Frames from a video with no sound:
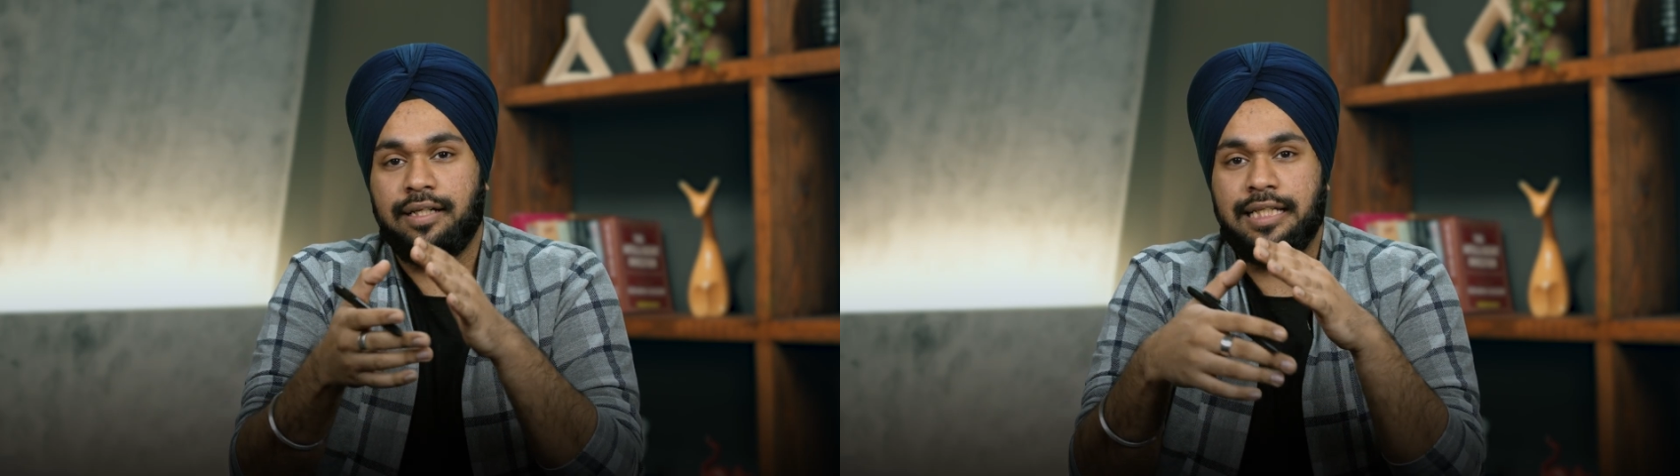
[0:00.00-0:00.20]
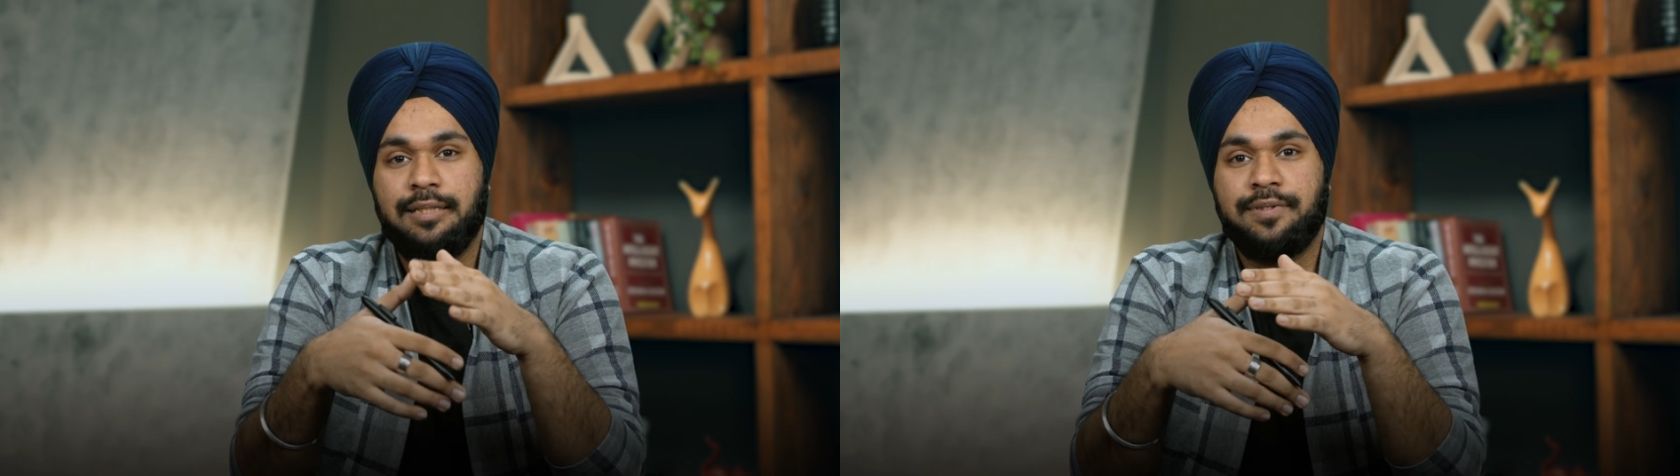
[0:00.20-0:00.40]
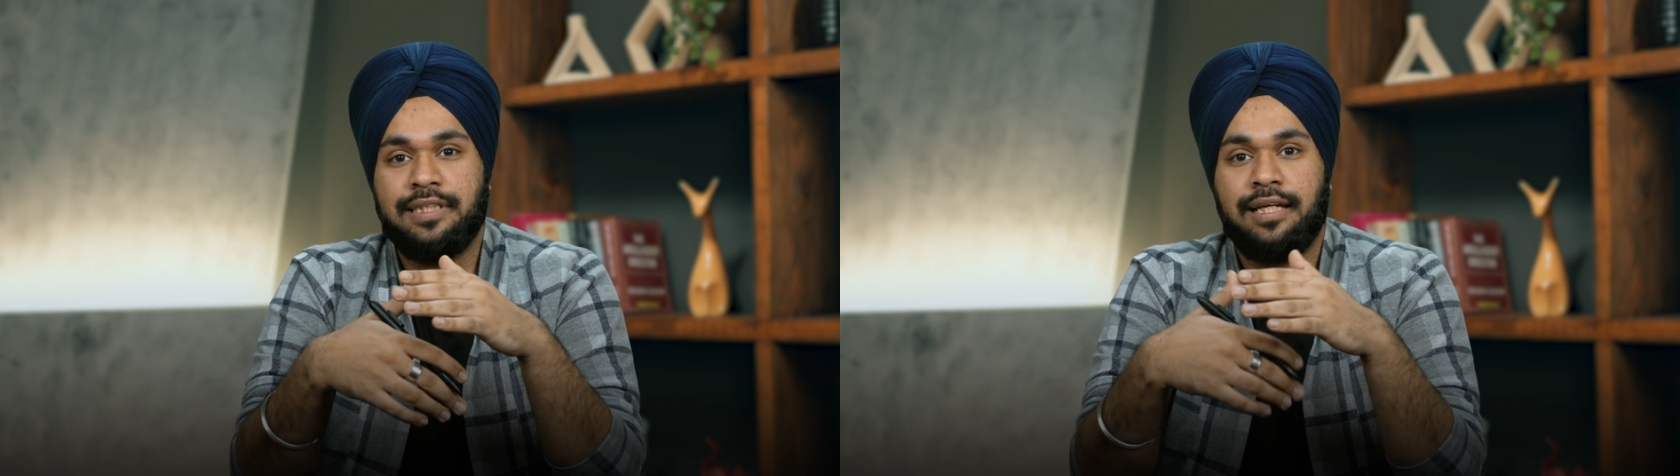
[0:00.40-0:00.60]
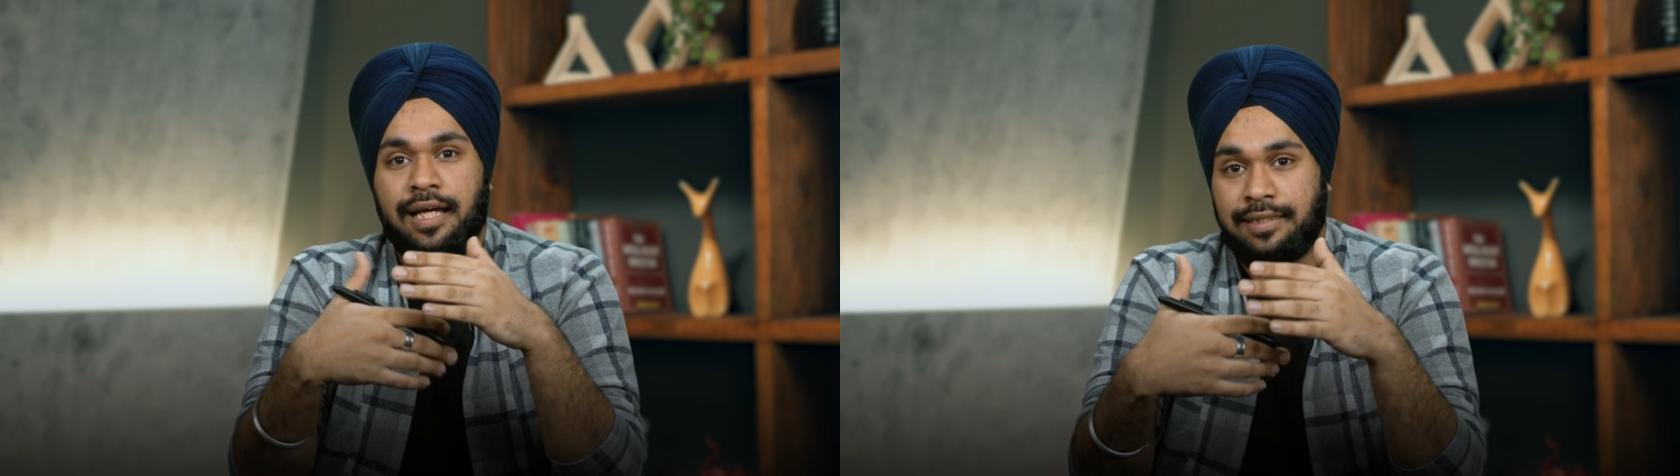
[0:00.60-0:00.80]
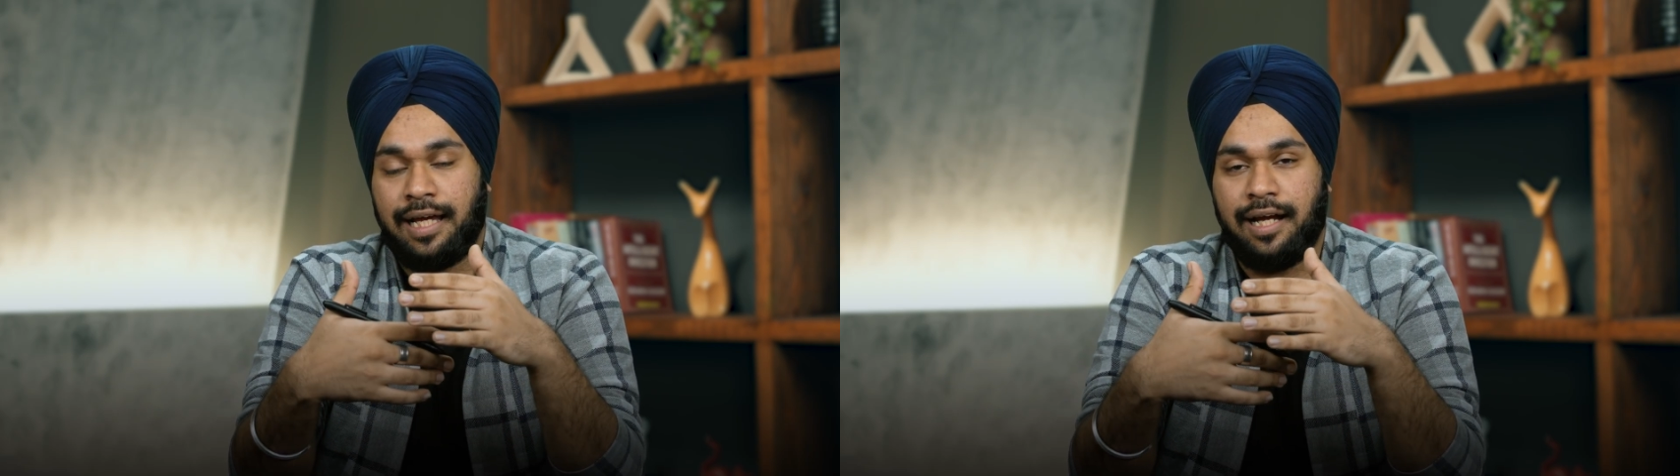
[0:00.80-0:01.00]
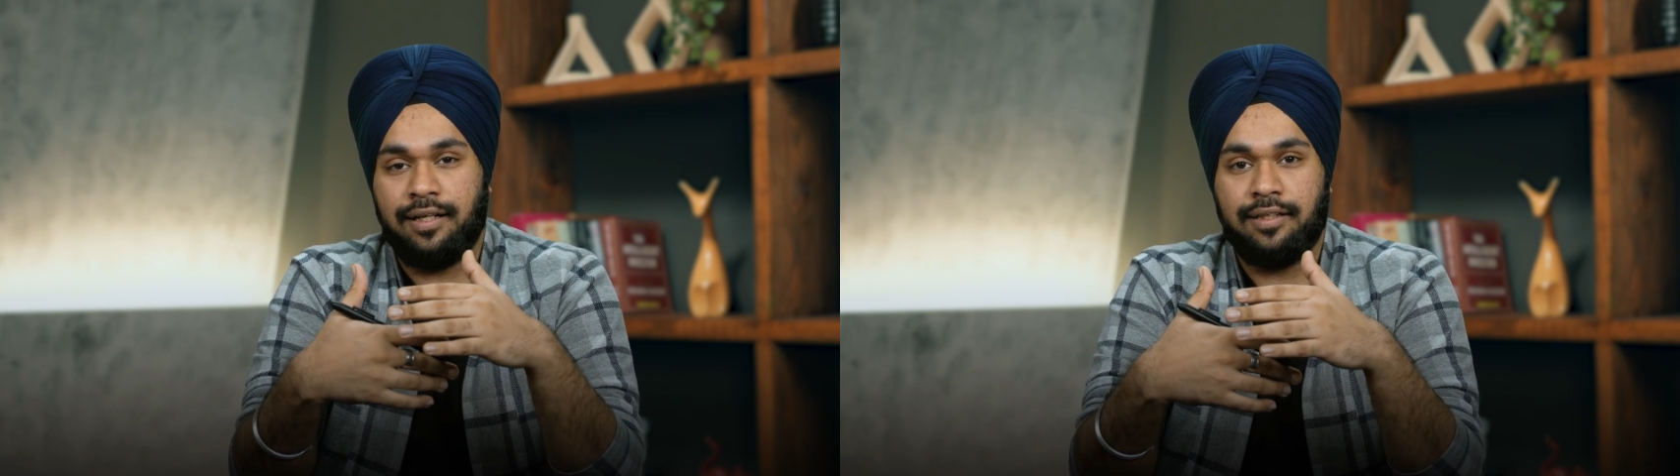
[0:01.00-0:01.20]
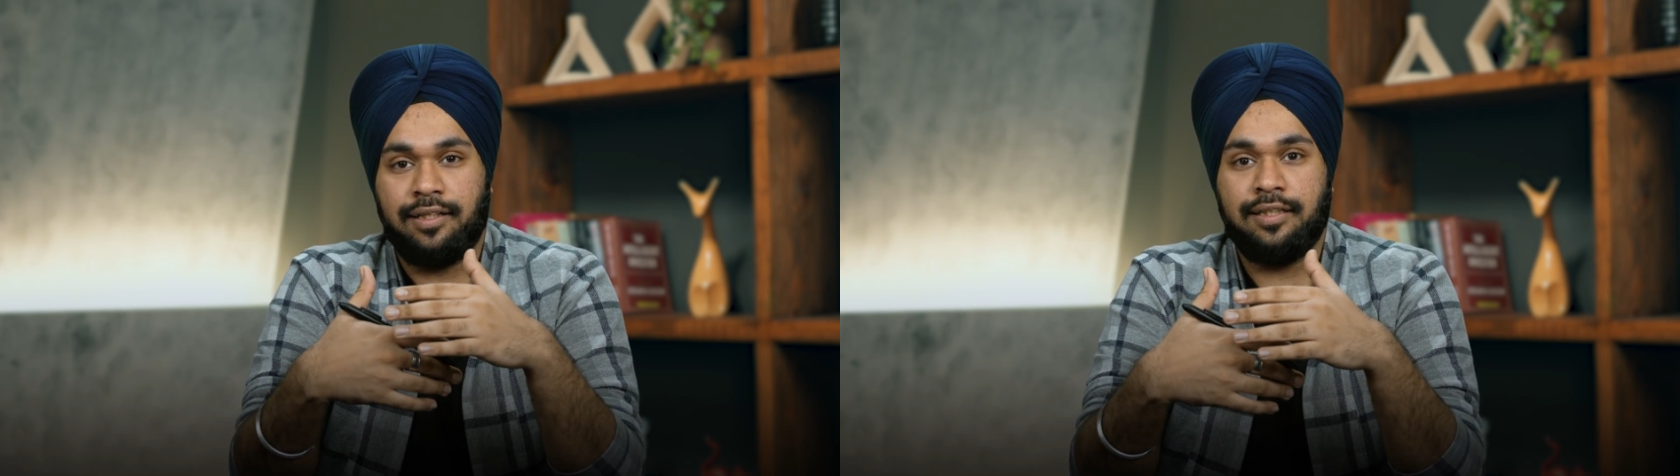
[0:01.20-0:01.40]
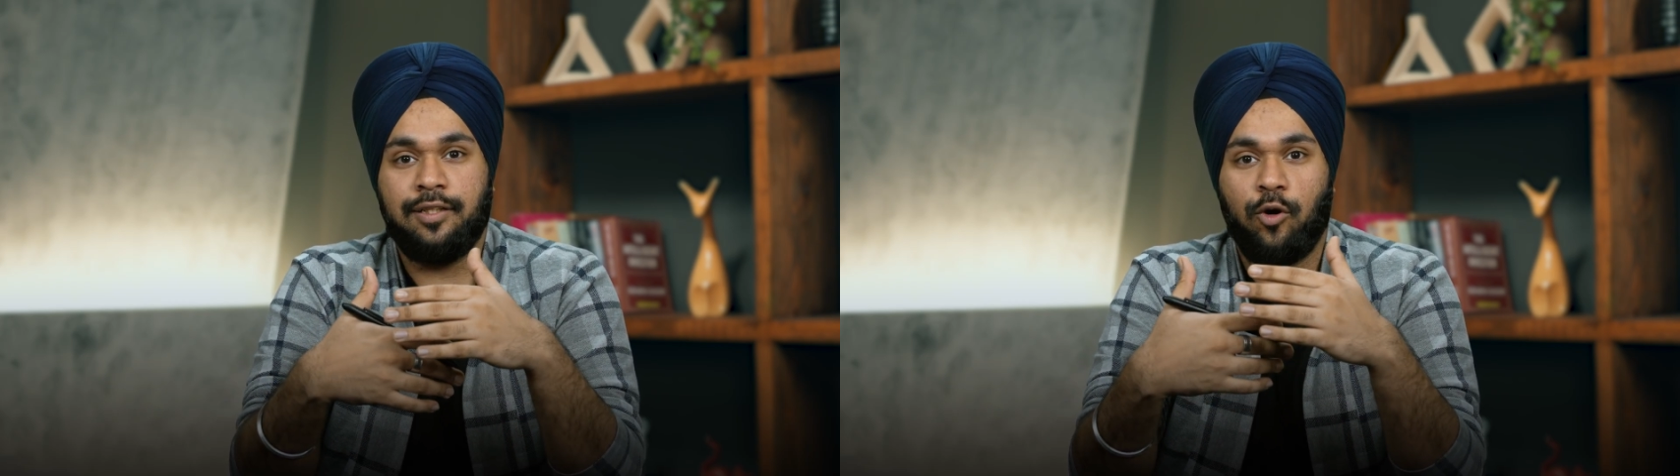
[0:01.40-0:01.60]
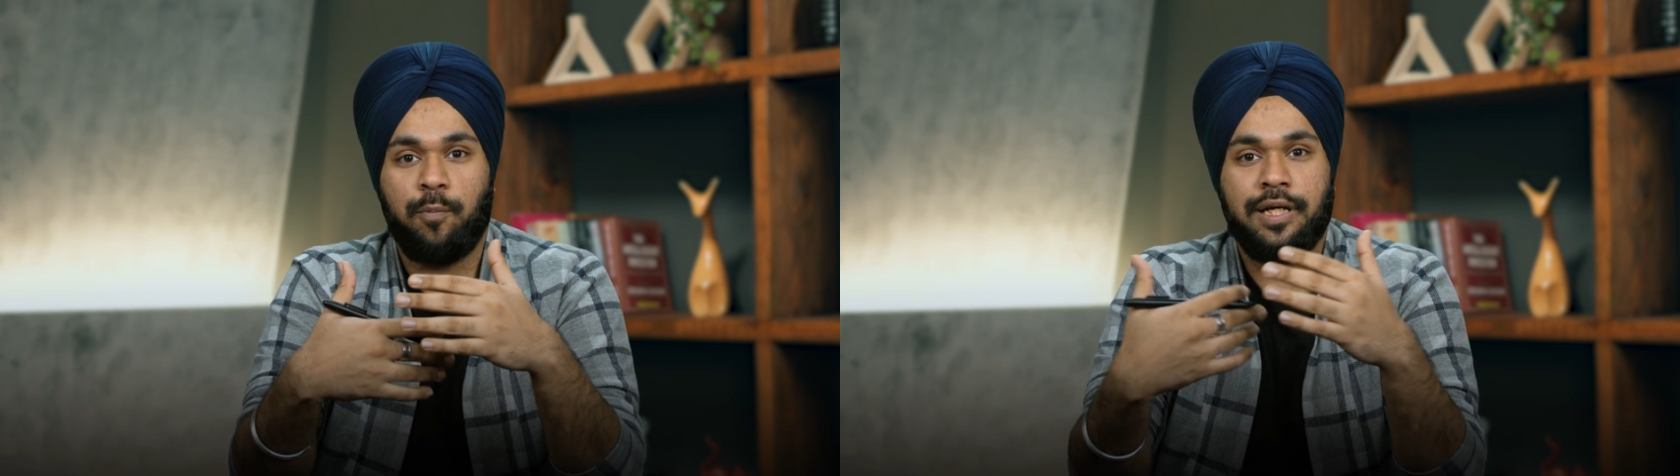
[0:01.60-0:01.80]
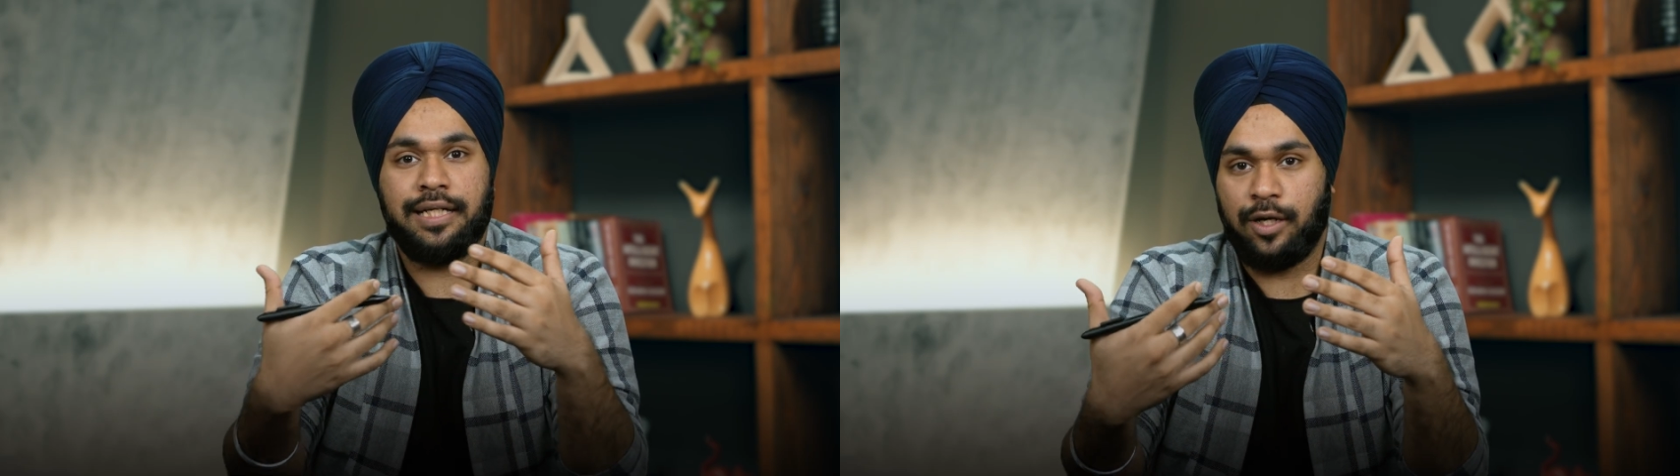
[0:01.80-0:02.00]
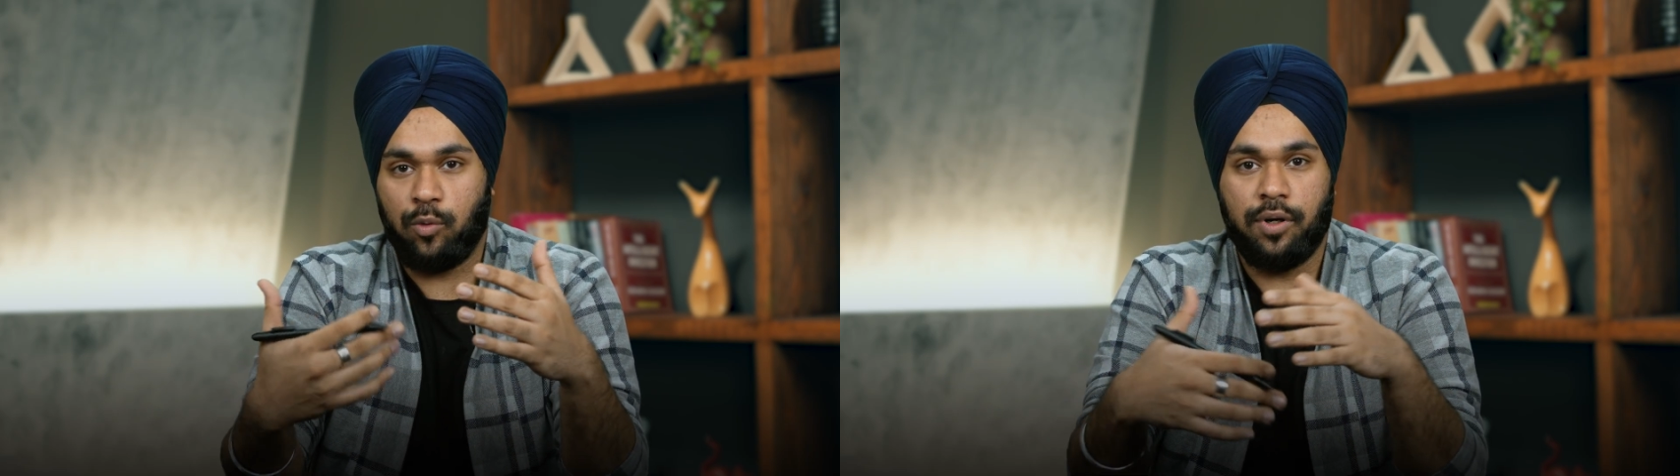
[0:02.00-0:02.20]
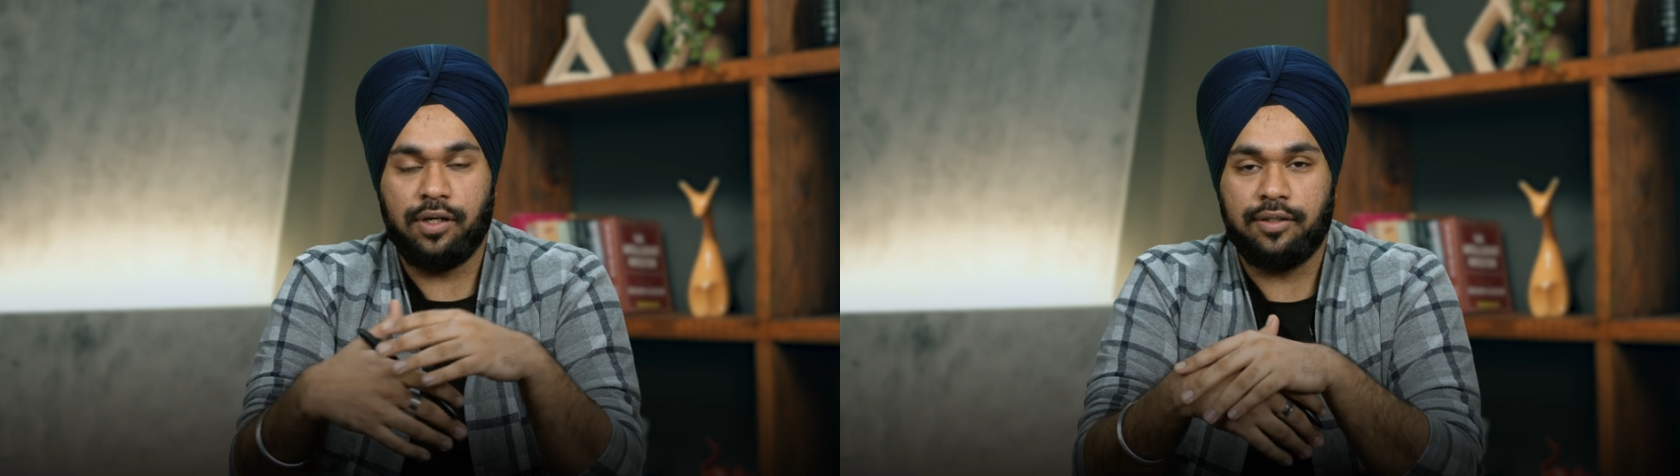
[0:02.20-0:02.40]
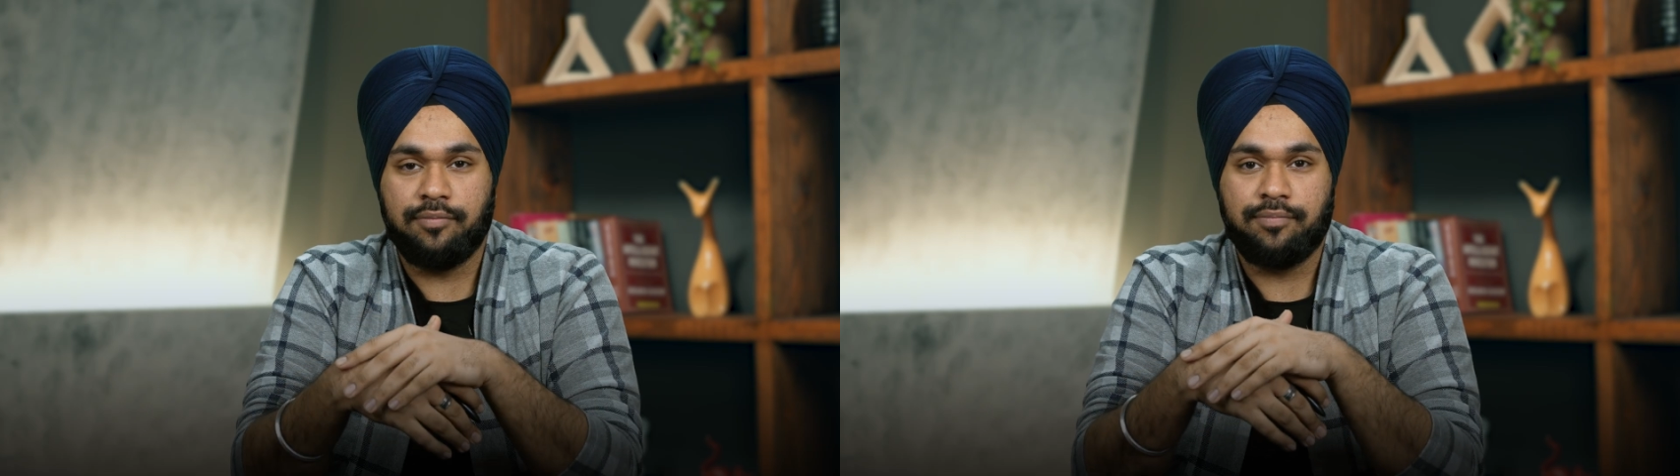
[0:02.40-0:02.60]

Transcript: DeepSeek has had in the open tech world.